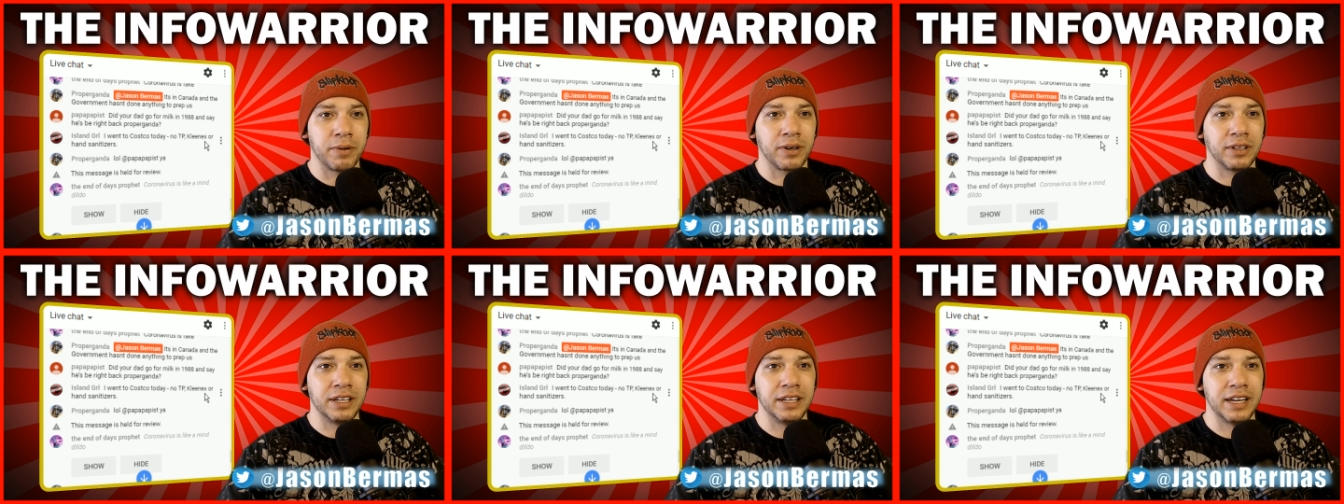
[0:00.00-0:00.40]

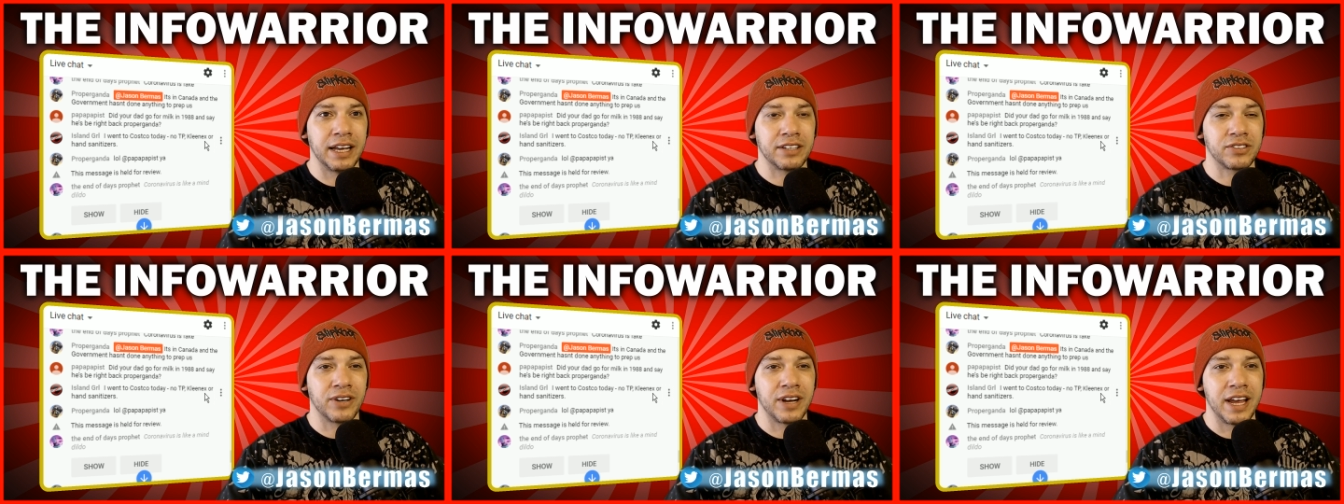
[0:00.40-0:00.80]

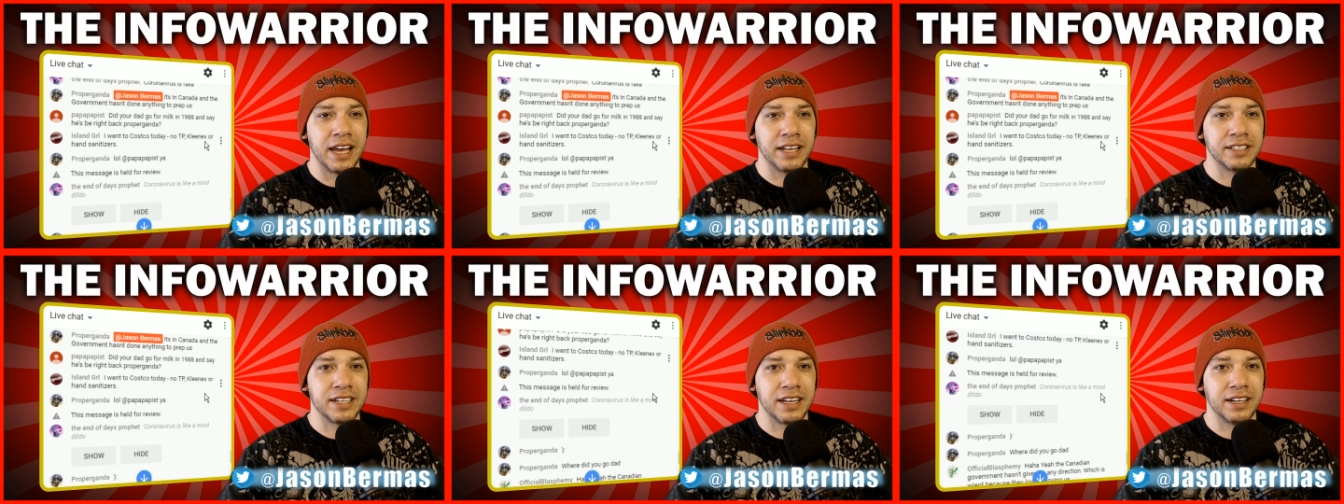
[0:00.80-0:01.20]
Kleenex, or
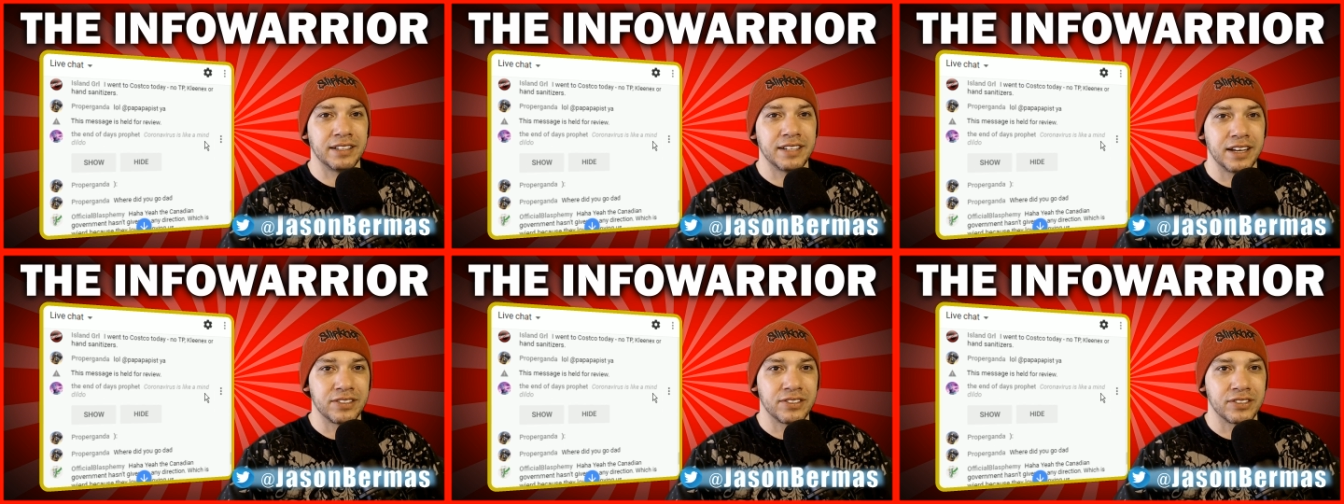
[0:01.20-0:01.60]
hand
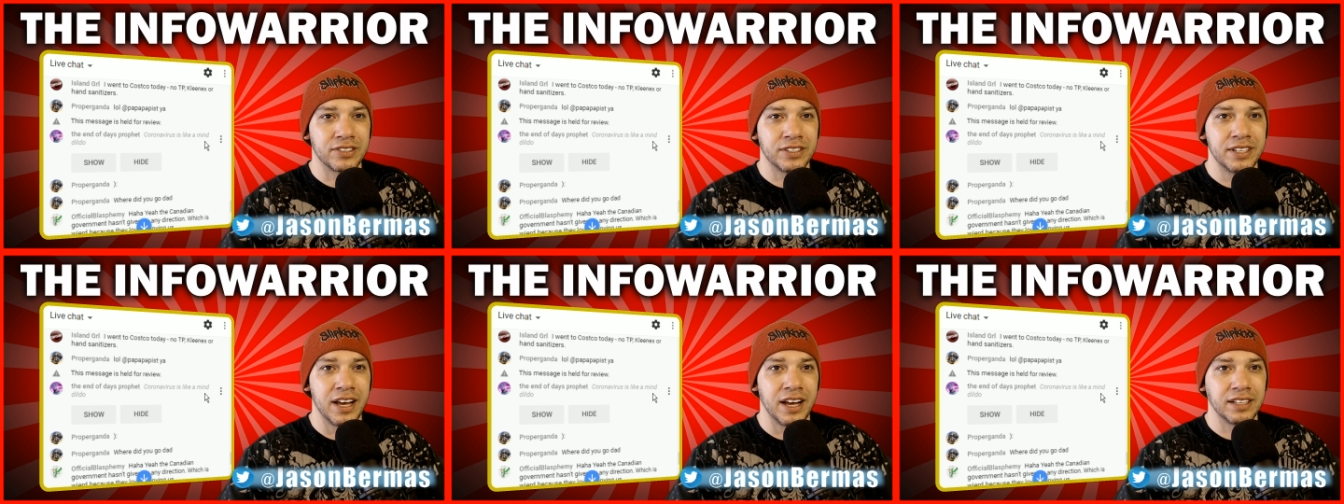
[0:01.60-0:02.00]
sanitizers.
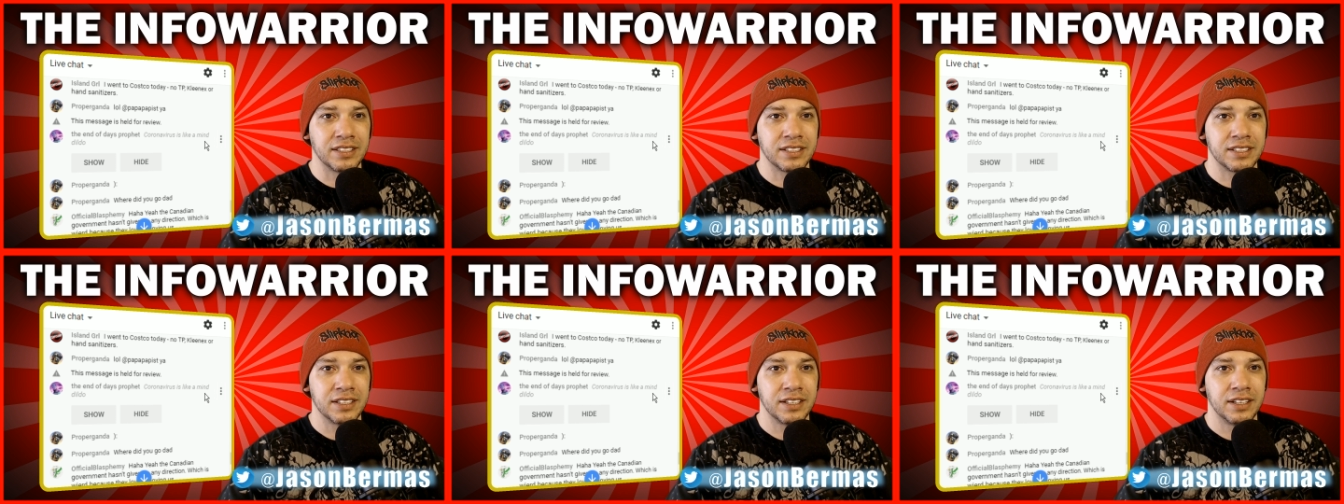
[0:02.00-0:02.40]

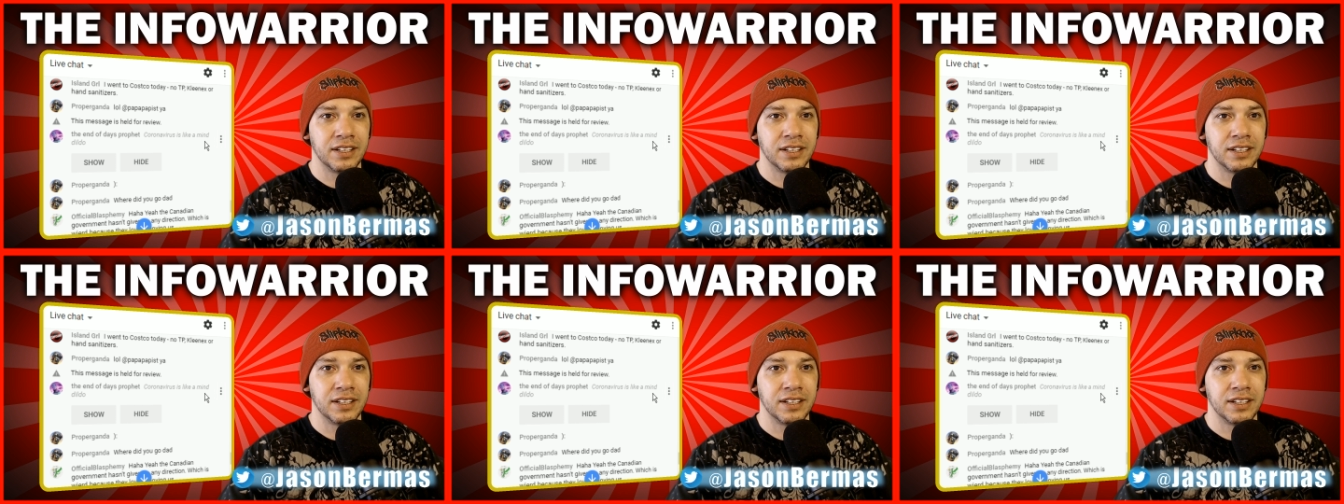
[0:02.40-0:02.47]
Nuts.